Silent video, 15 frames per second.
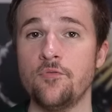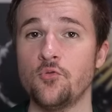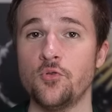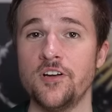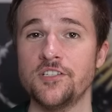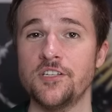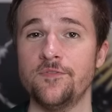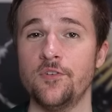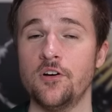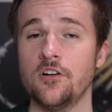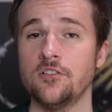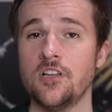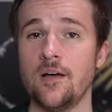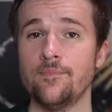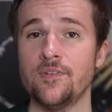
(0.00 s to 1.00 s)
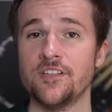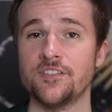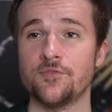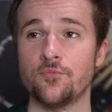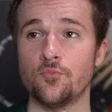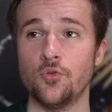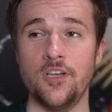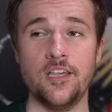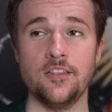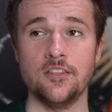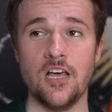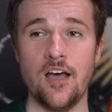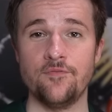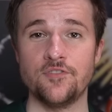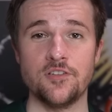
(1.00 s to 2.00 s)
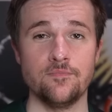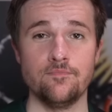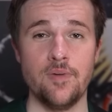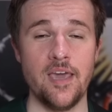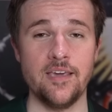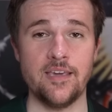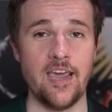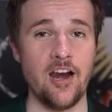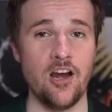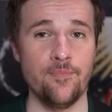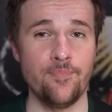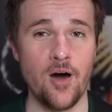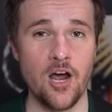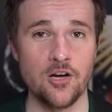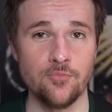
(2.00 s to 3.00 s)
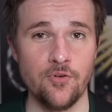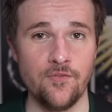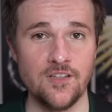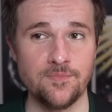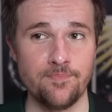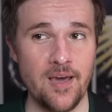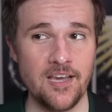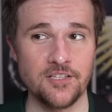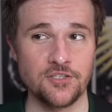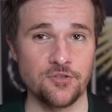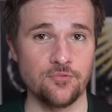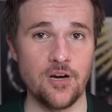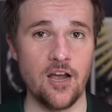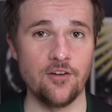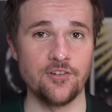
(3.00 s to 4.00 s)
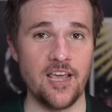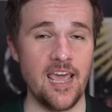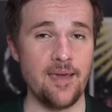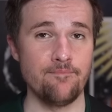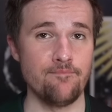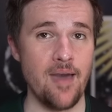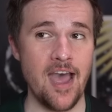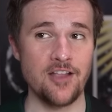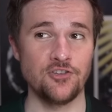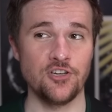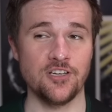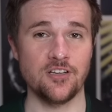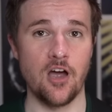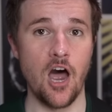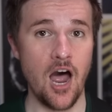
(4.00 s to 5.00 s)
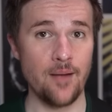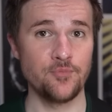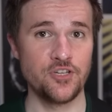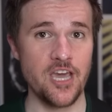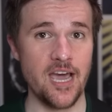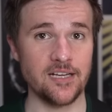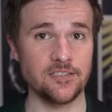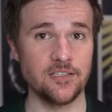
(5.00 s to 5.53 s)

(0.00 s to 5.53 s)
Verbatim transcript: Christopher Columbus really loved to make Harry Potter movies based around a magic object,